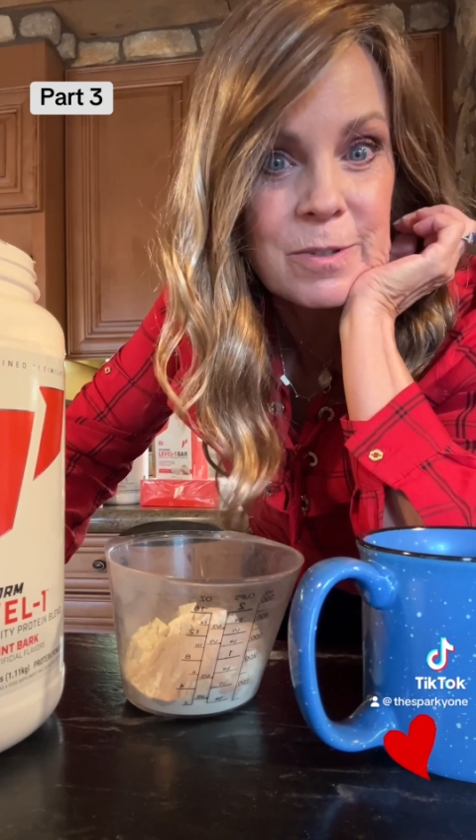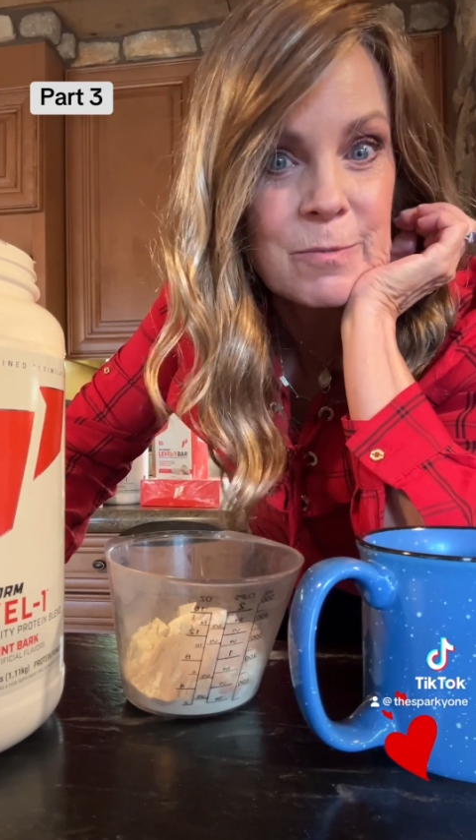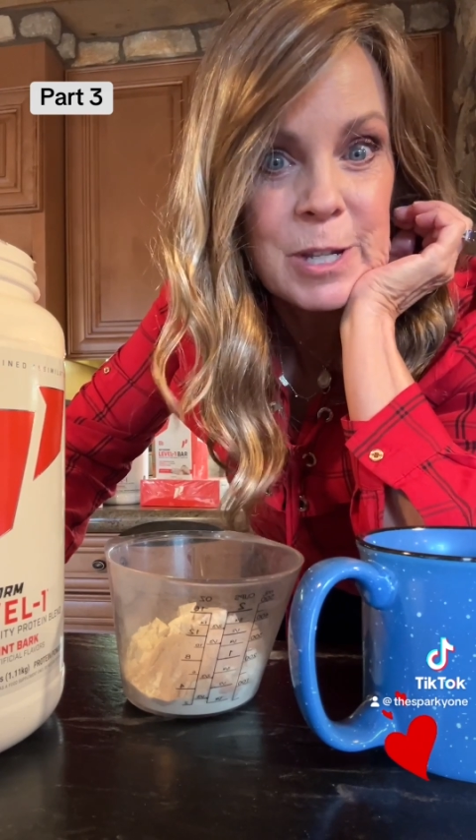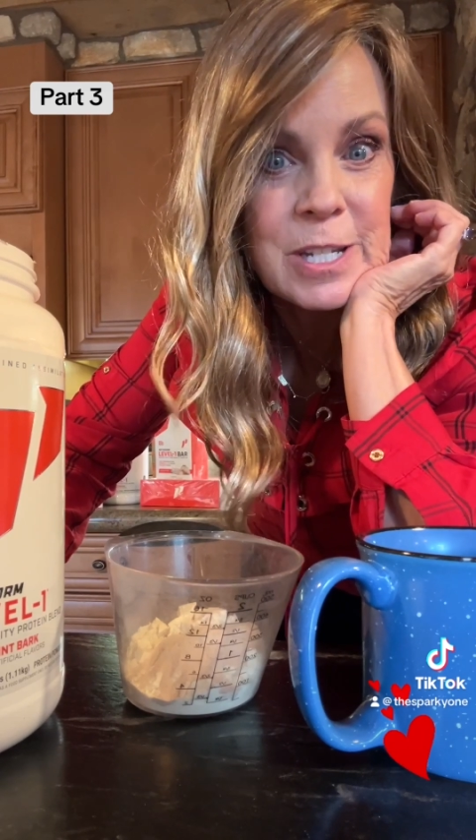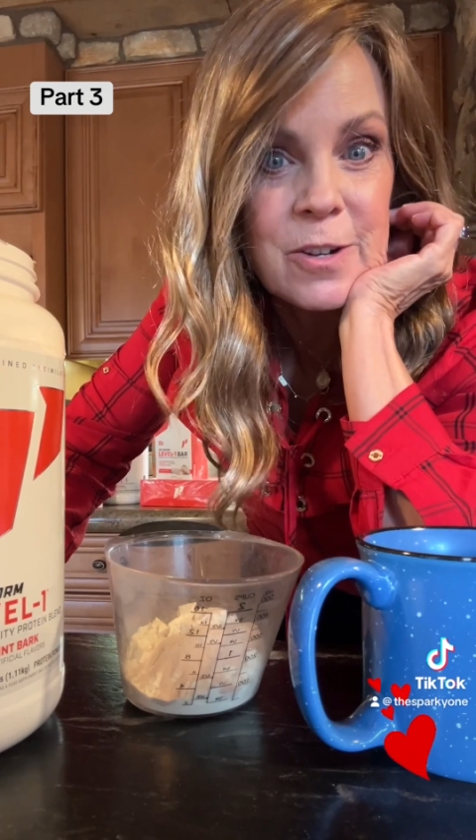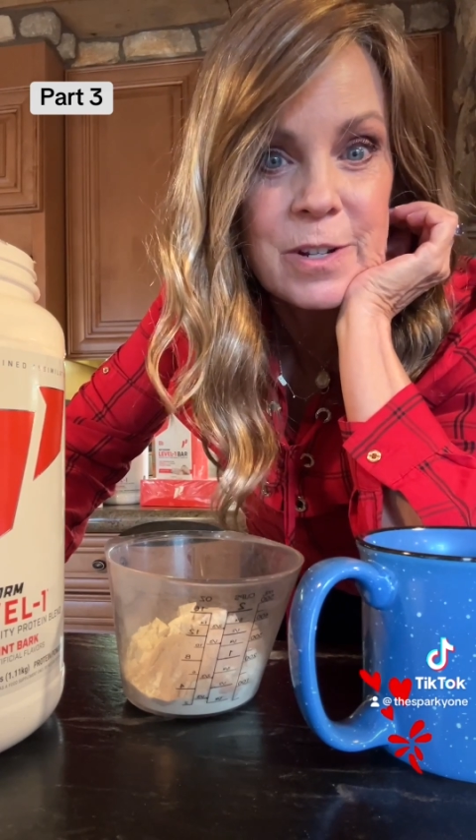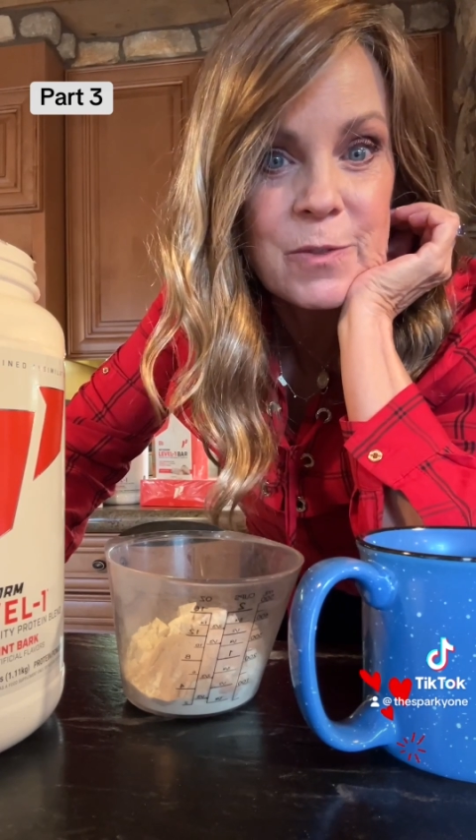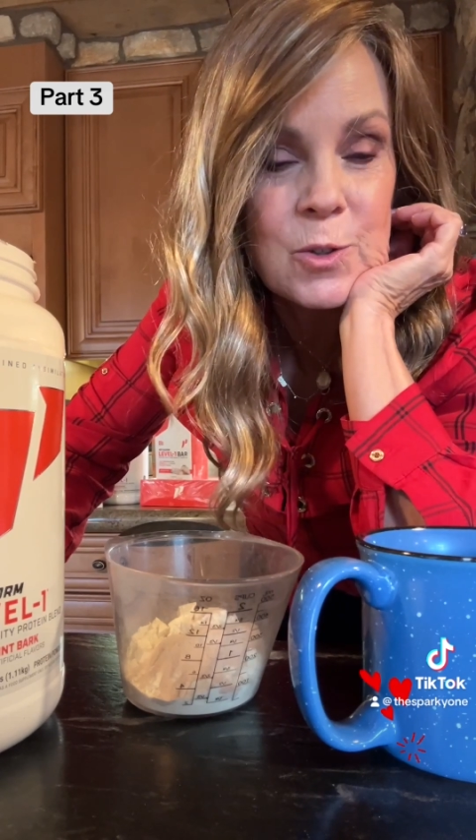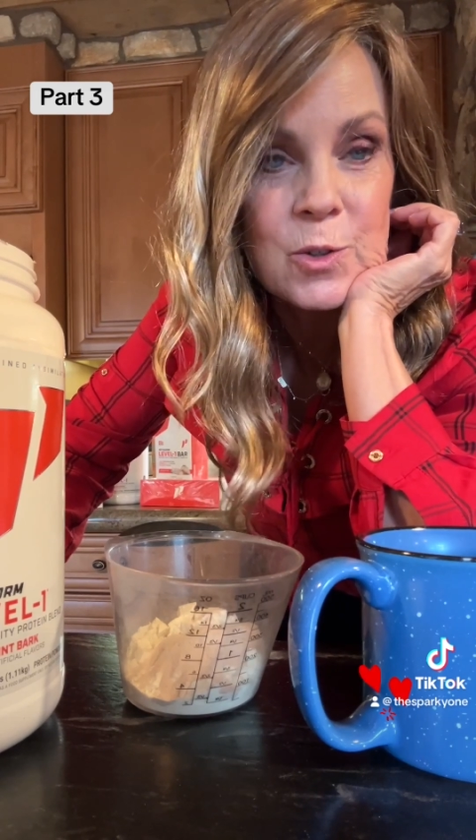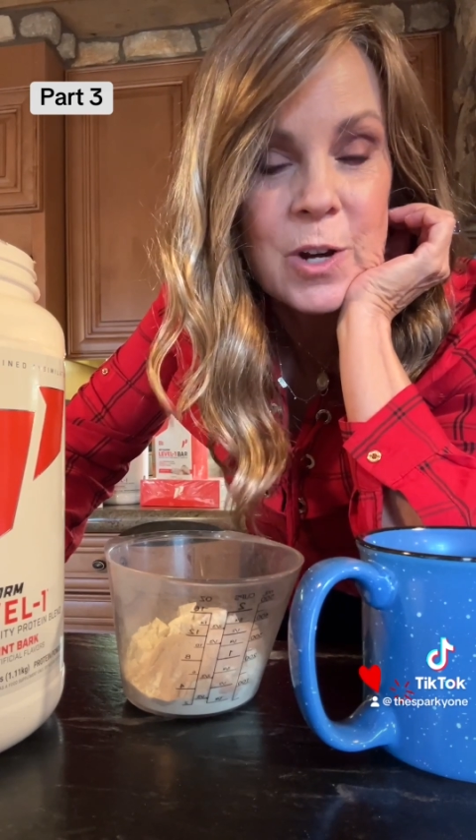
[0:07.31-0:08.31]
If
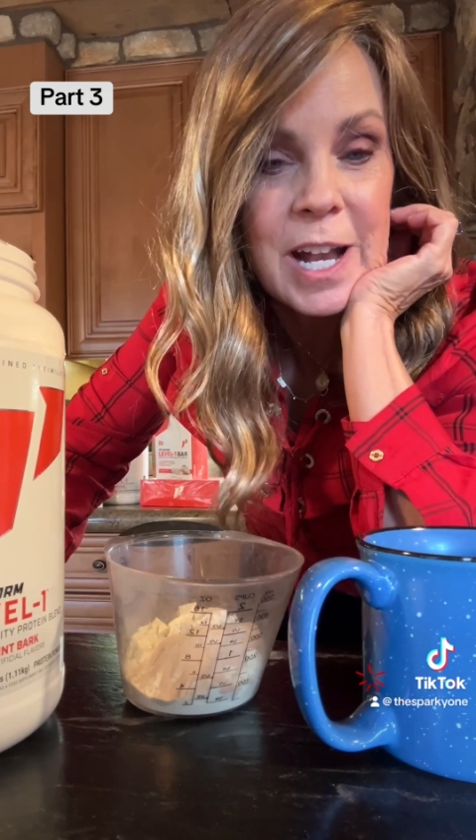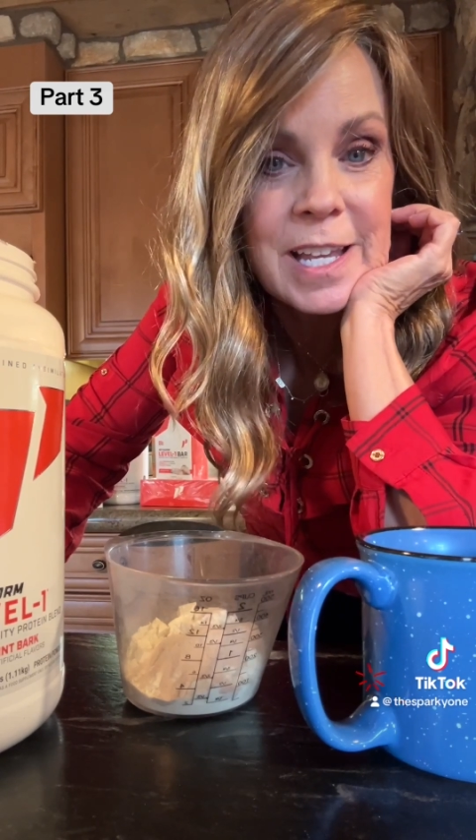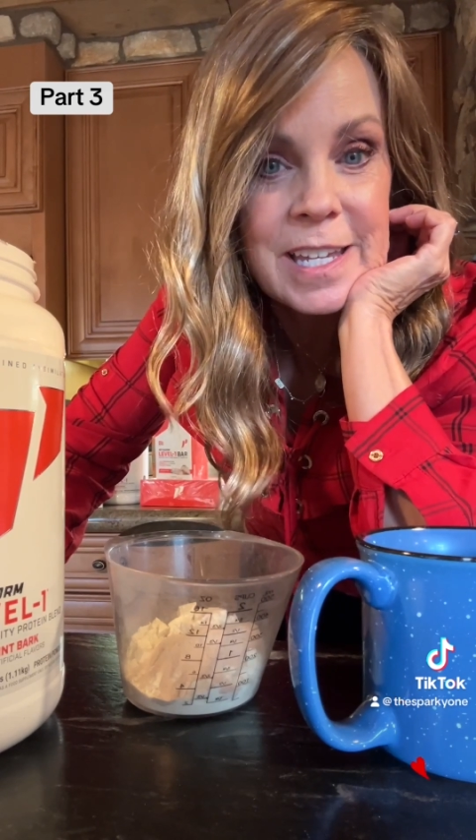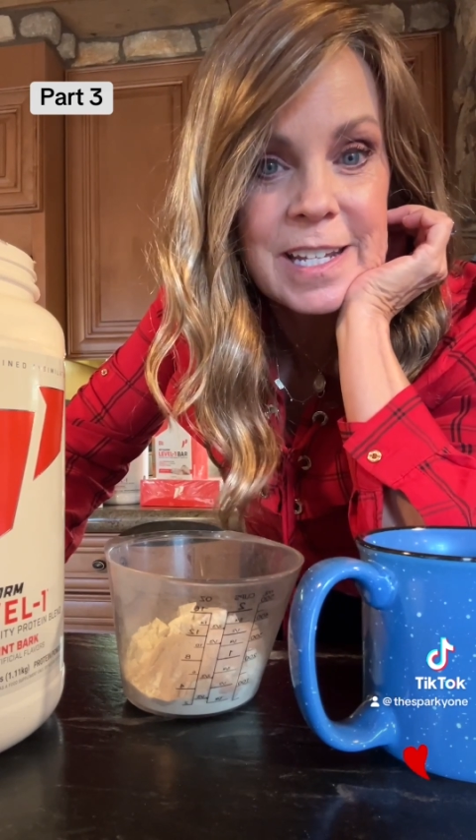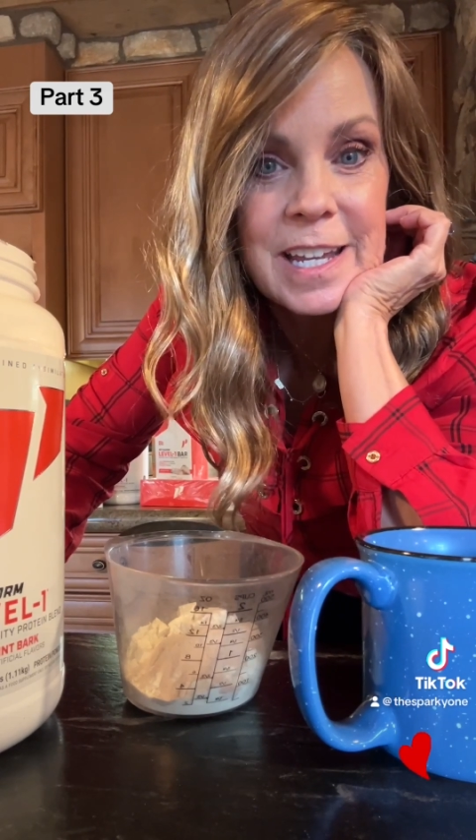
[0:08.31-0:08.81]
you track it